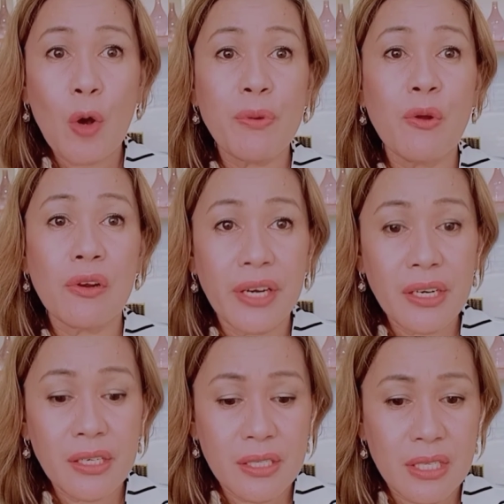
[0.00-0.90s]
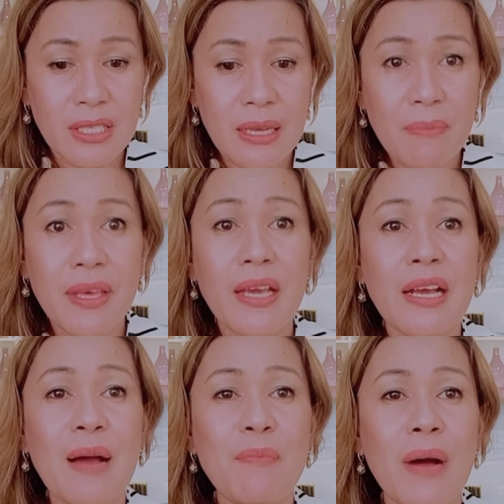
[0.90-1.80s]
you learned something
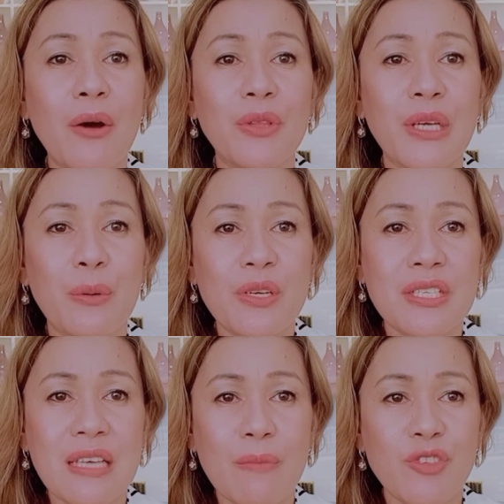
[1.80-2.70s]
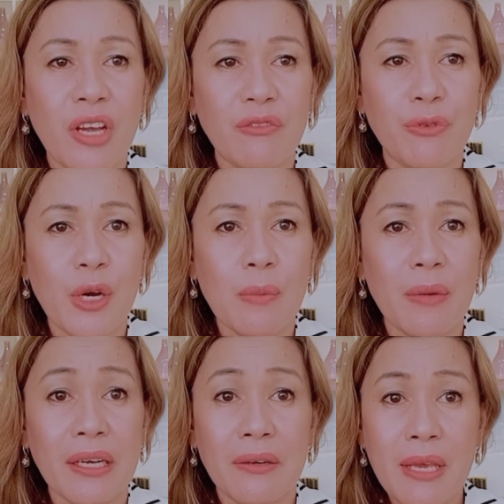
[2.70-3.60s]
about our subject-verb
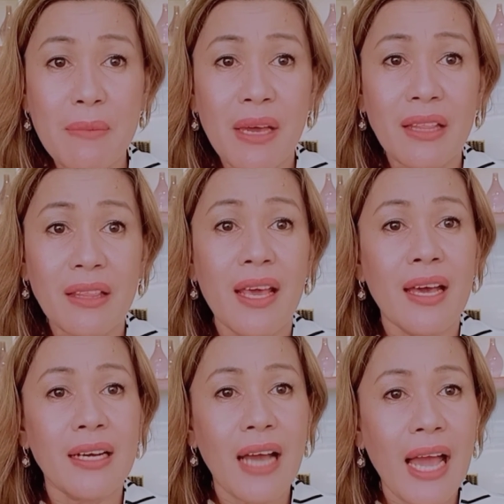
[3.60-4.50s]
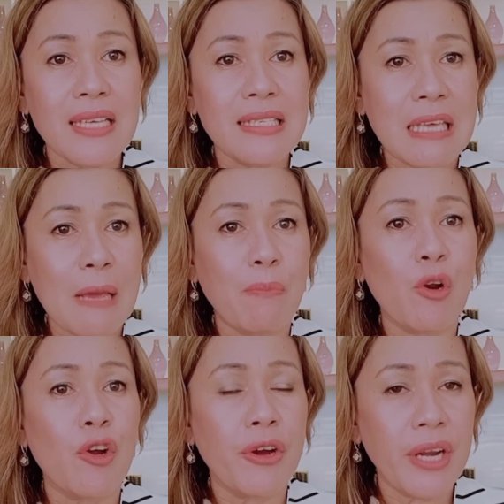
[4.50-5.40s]
agreement. Guys, keep
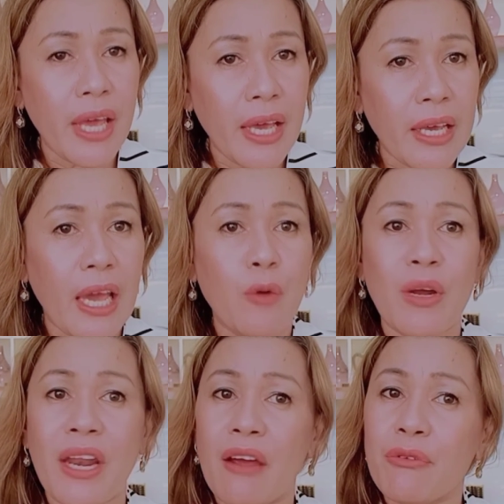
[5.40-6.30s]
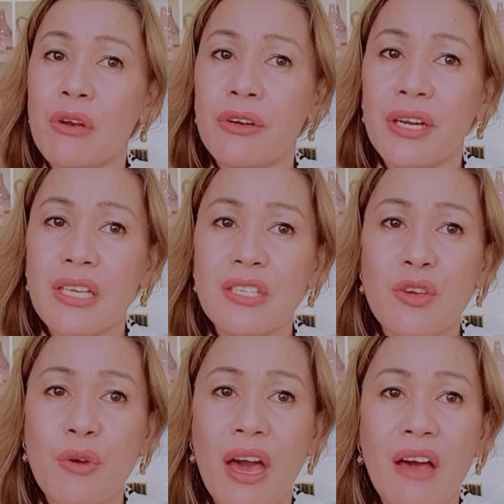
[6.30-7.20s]
learning, and whatever learnings
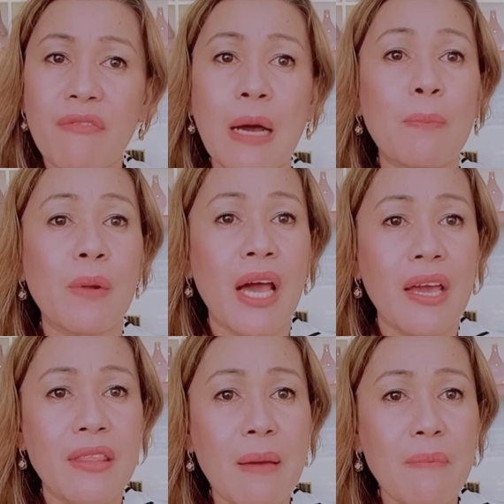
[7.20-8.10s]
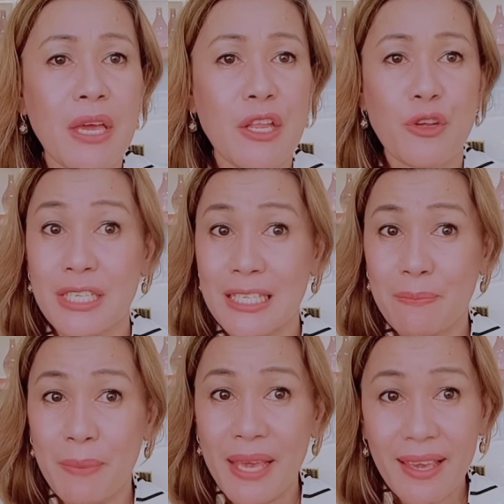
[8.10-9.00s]
you have, apply them in your
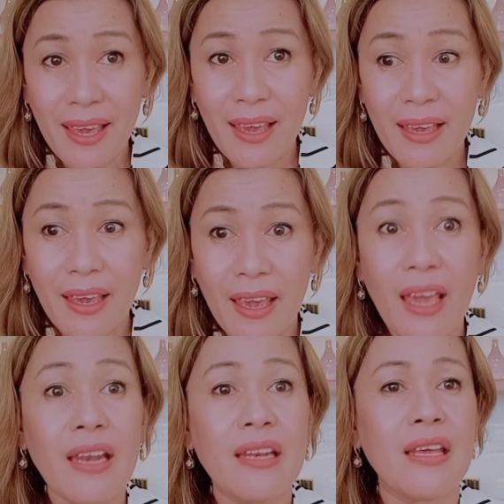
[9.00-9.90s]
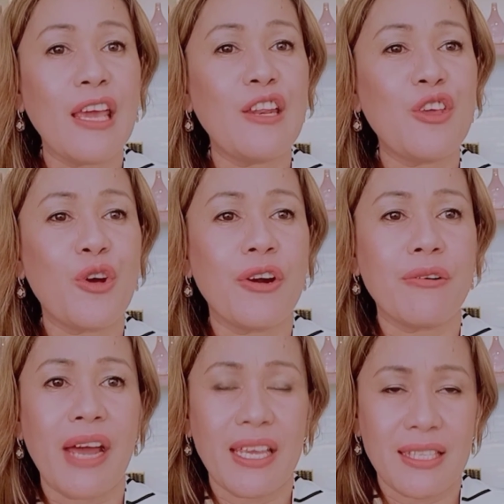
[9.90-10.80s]
speaking and in your
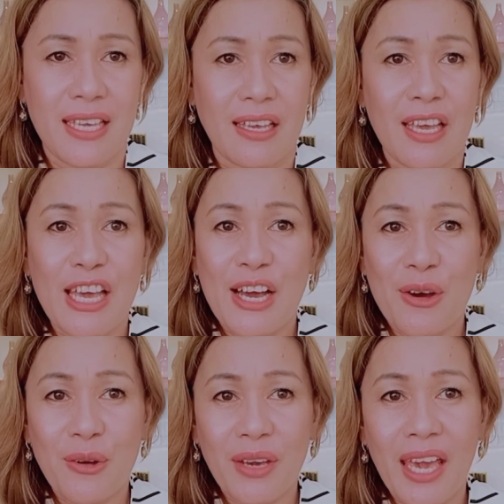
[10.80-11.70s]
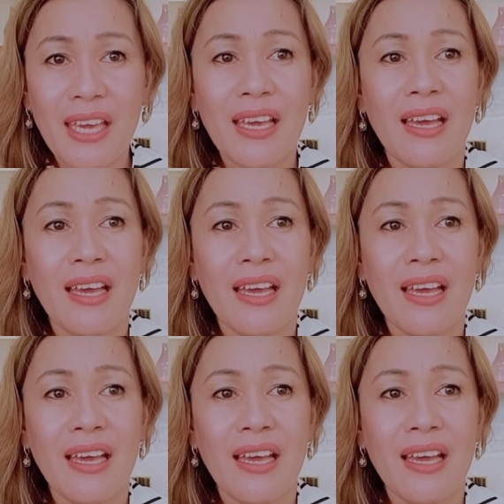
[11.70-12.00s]
writing. Okay?